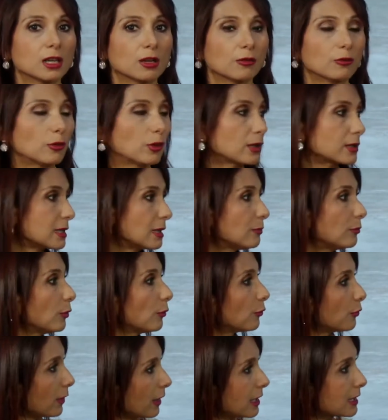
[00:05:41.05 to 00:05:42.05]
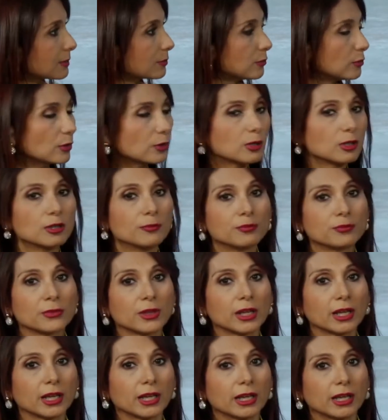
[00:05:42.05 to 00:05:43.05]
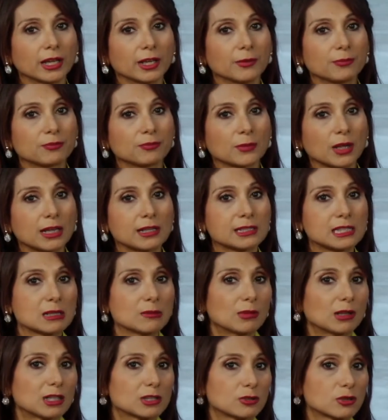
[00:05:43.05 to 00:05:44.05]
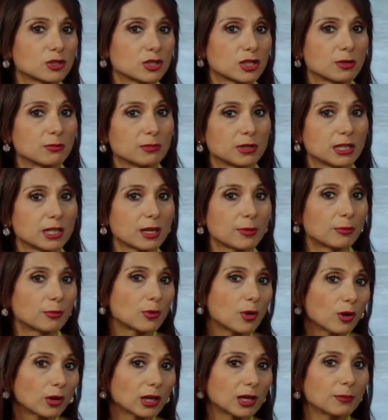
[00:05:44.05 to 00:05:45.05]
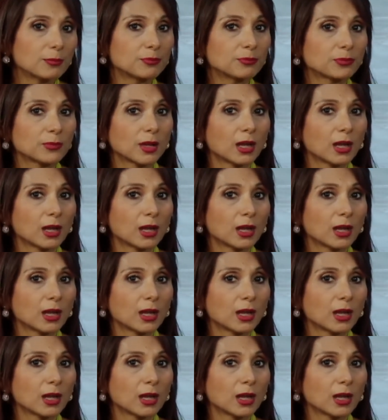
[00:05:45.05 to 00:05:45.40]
For example, Facebook and similar social media program